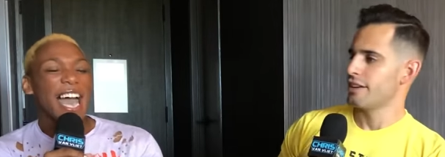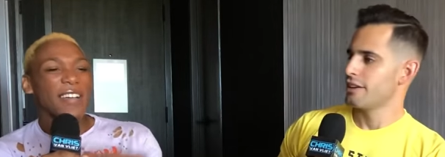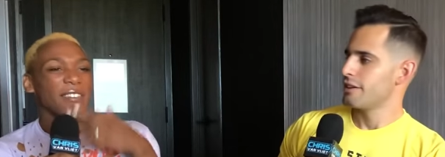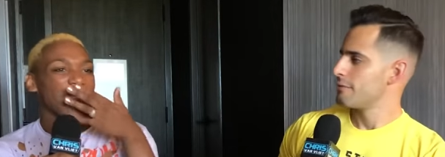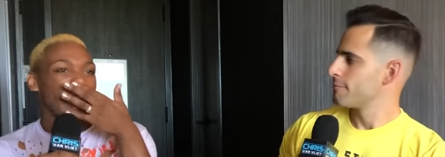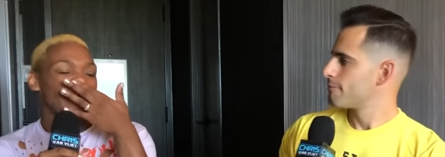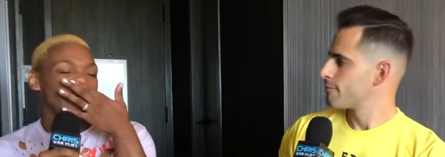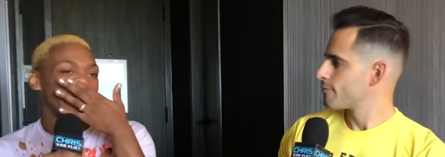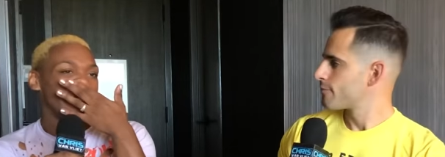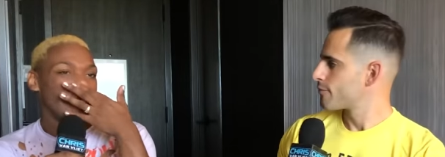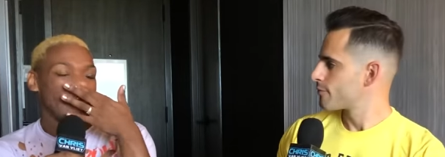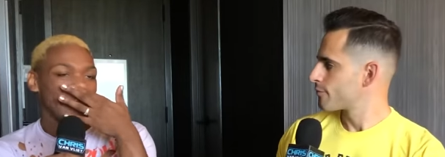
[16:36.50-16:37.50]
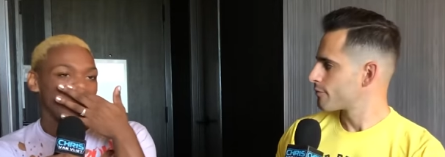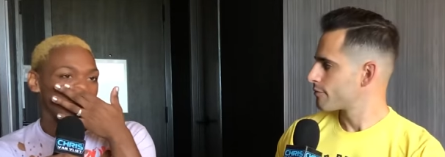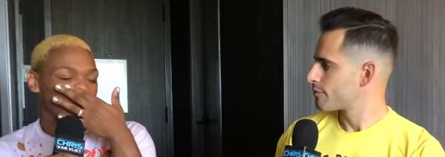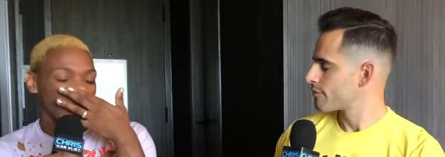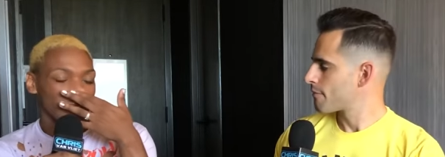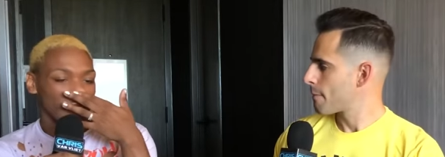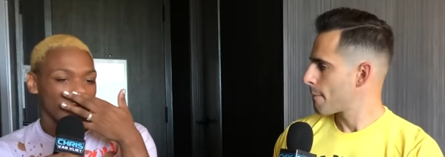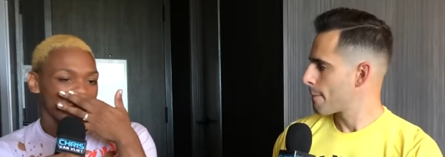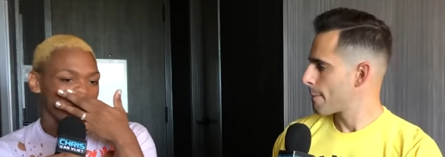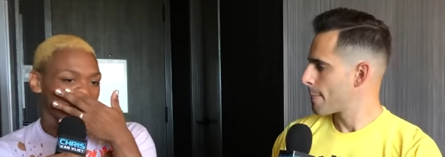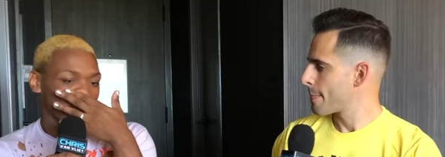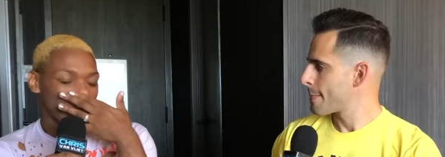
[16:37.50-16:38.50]
Speaker 1: I forgot what he came up
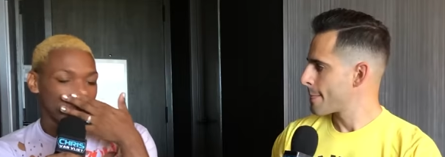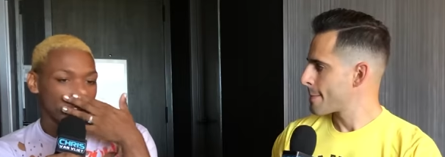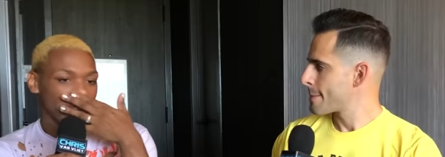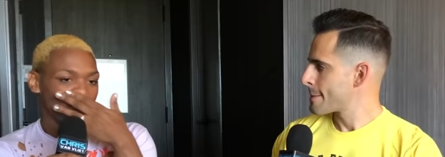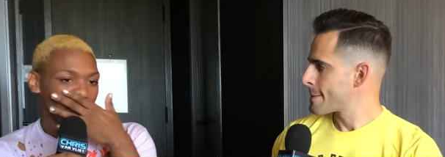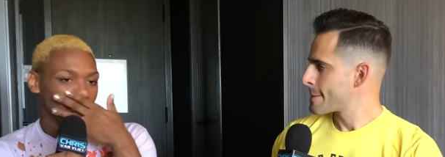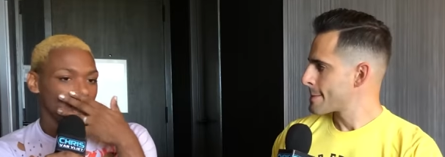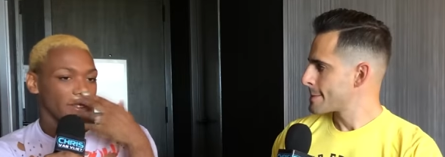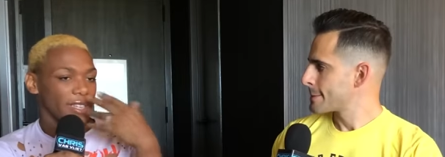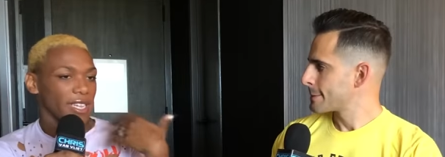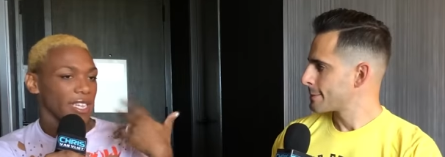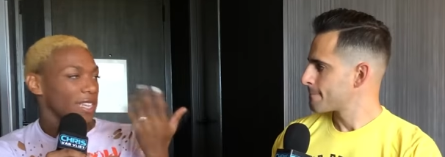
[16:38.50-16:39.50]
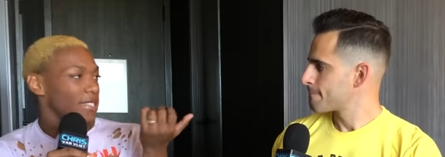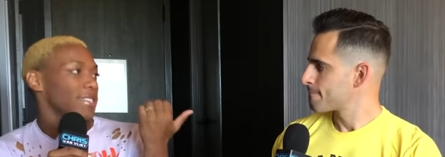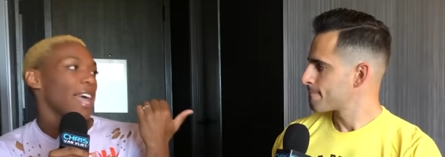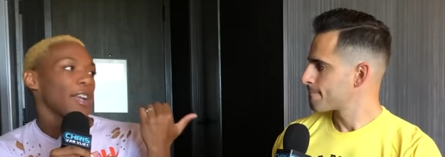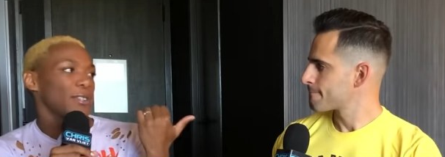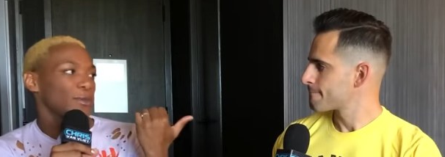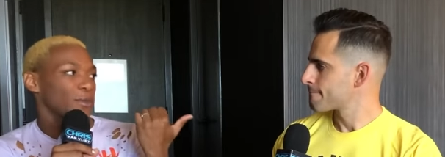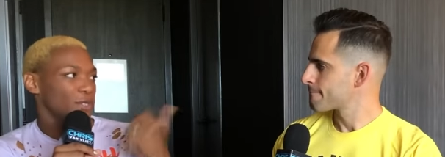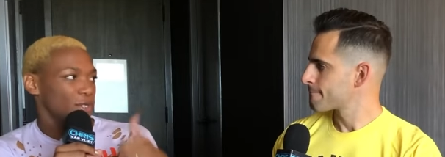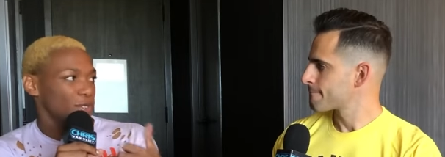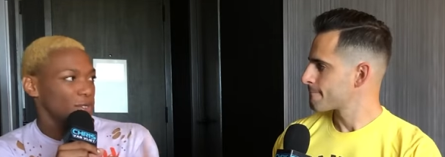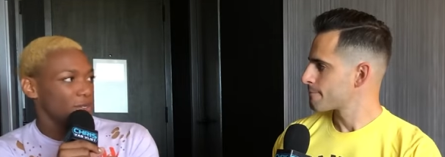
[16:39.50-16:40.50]
uh, with McMurphy, but I know Killian is his actual
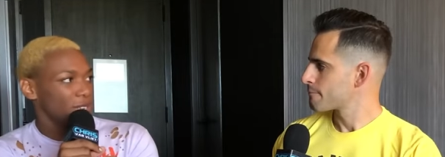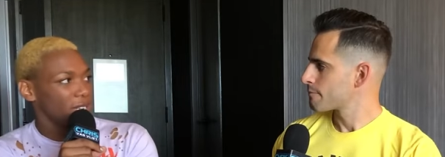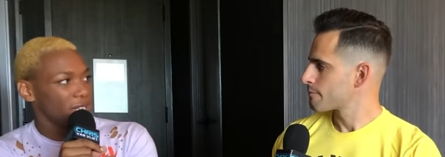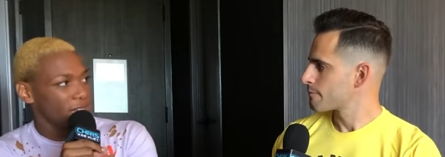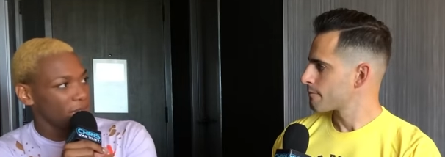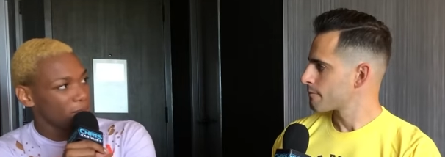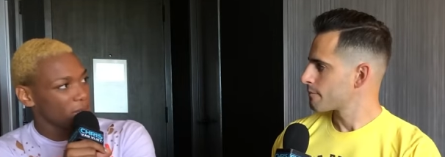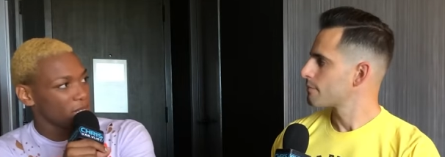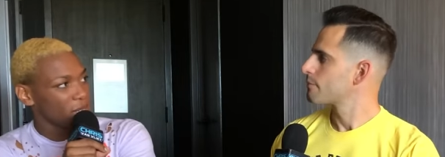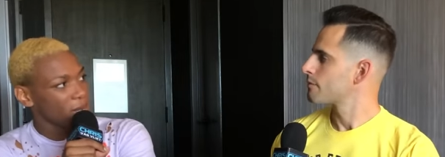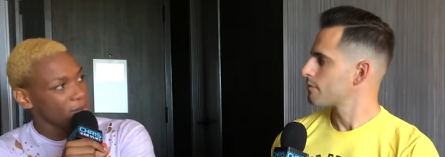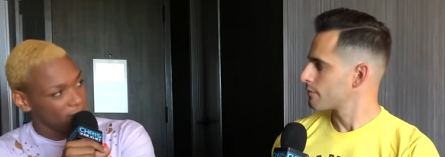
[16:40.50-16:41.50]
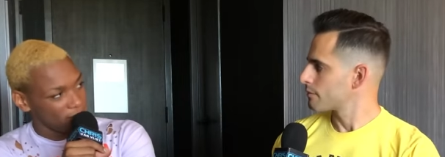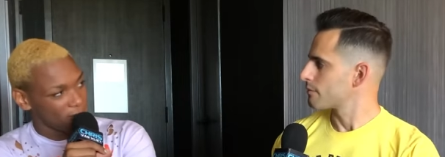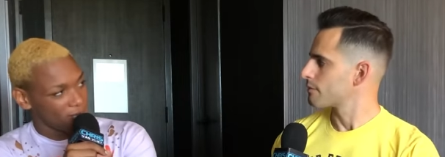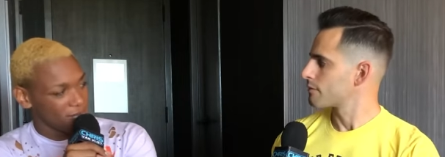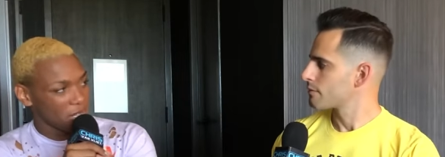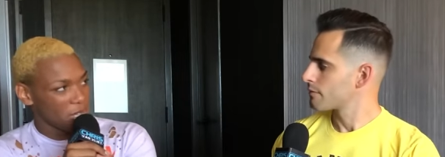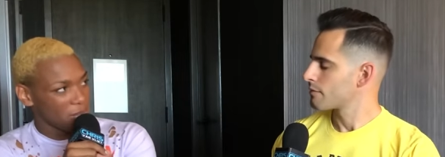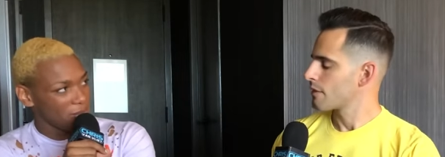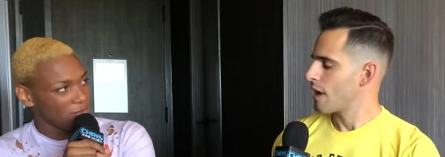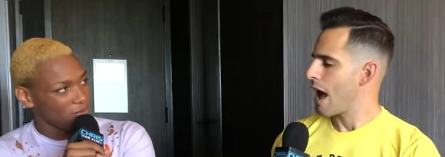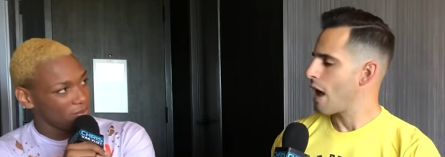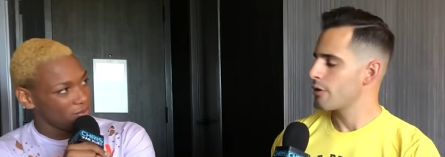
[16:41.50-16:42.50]
shoot uh, name. So
Speaker 2: hmm. yeah.
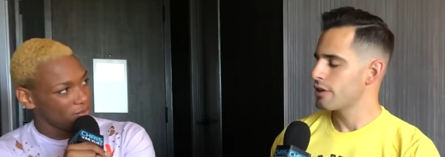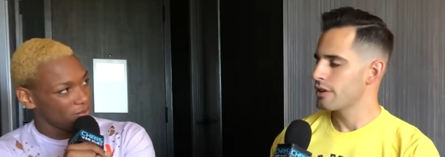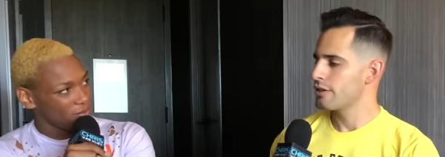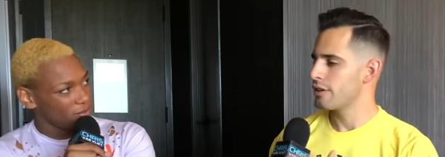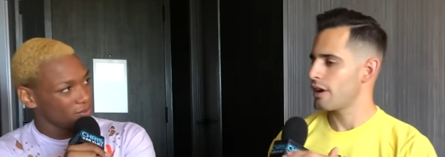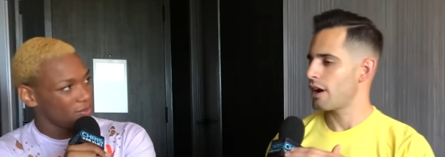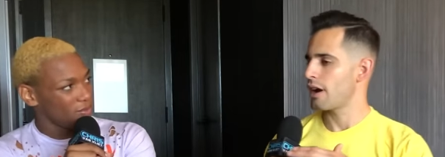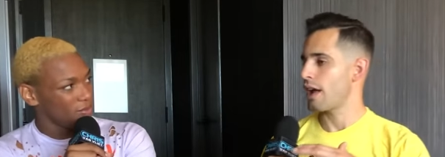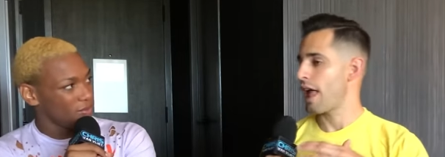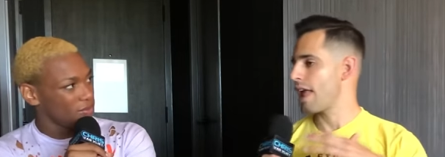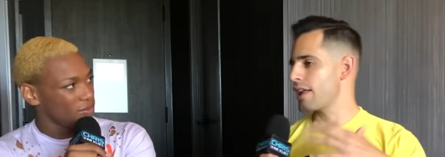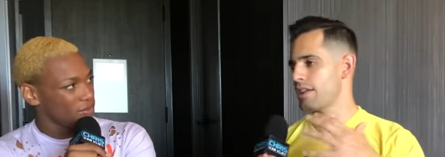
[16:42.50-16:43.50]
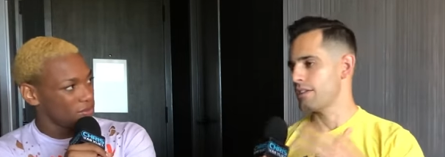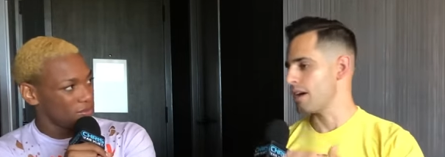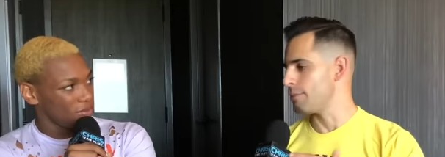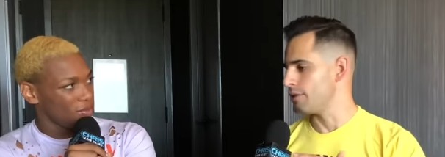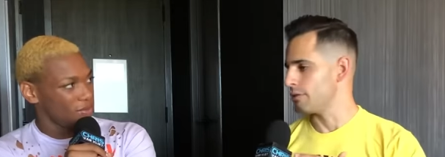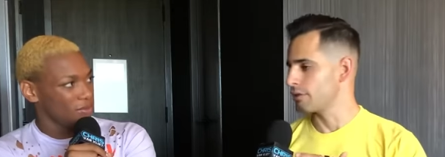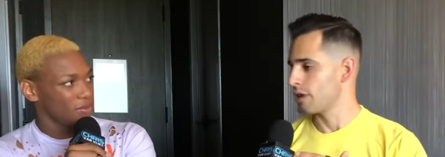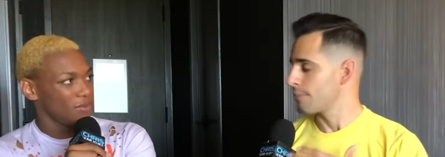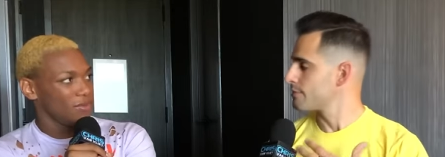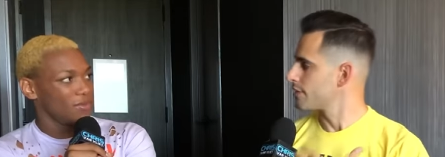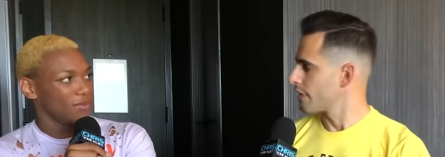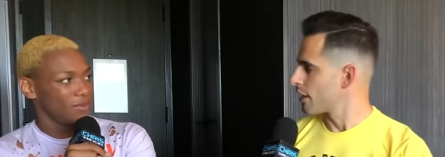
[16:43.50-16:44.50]
How did uh, A E W
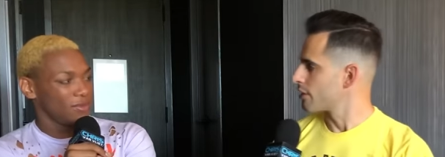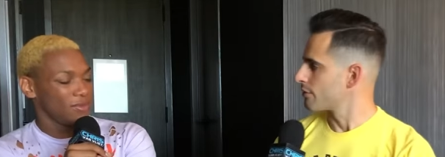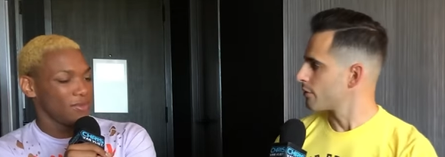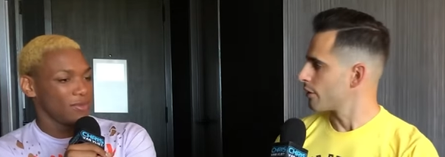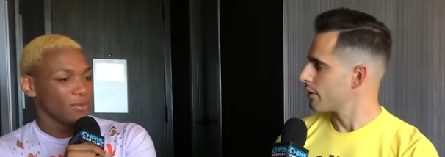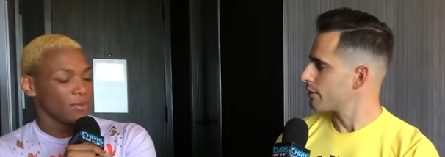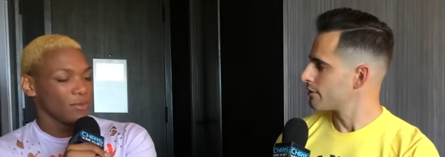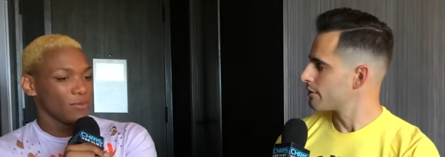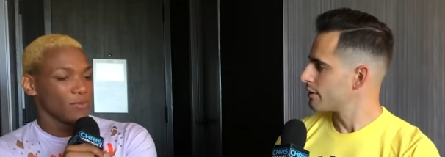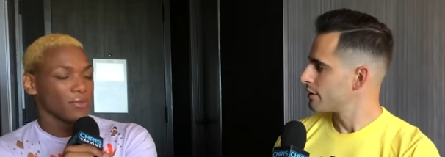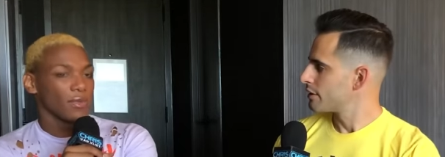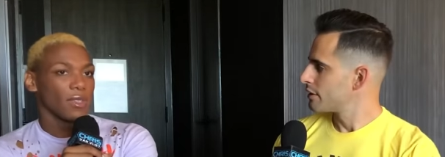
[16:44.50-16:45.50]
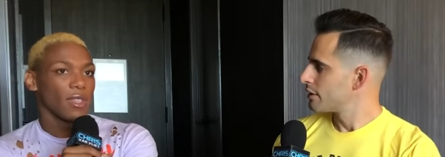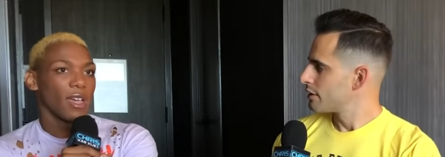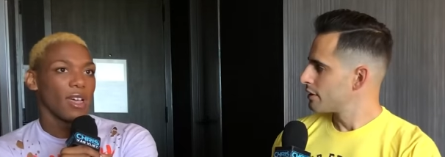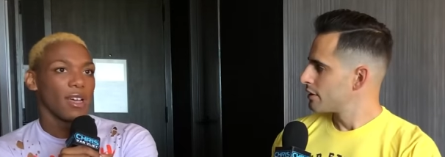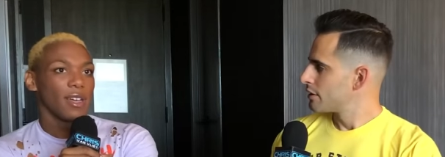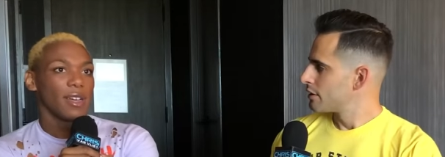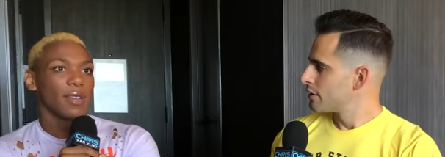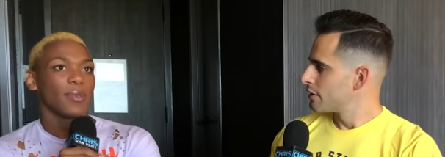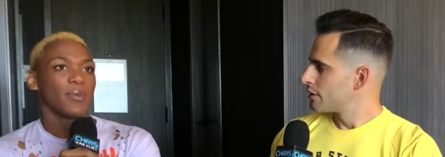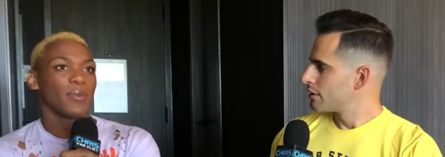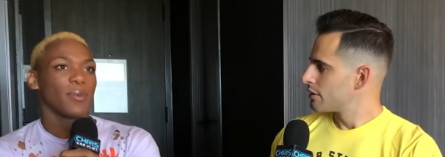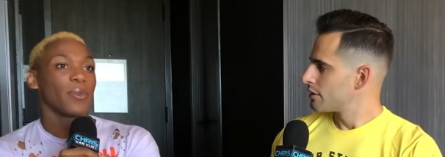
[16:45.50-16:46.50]
come together for you?
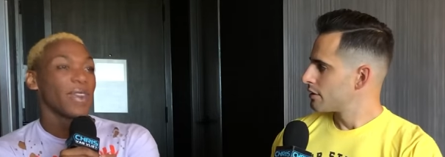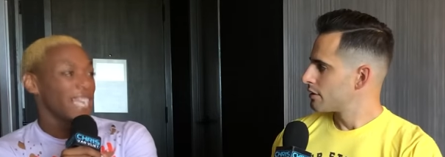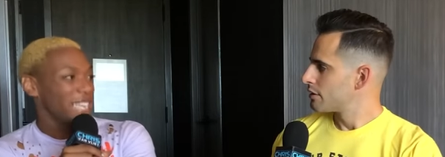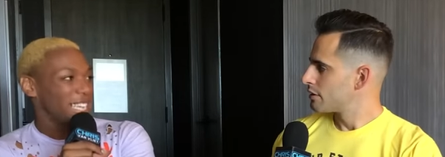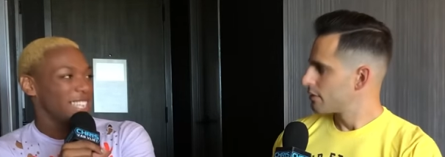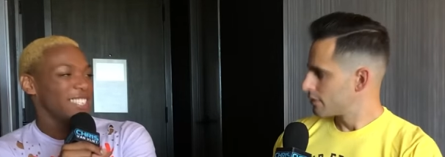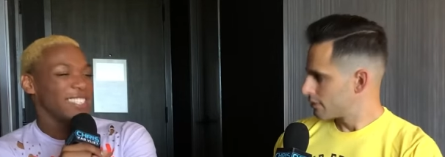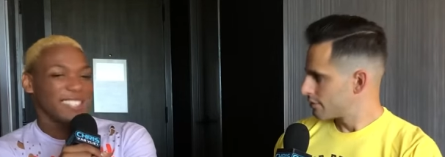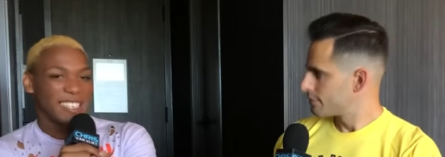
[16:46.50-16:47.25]
Speaker 1: Um, Brandy, she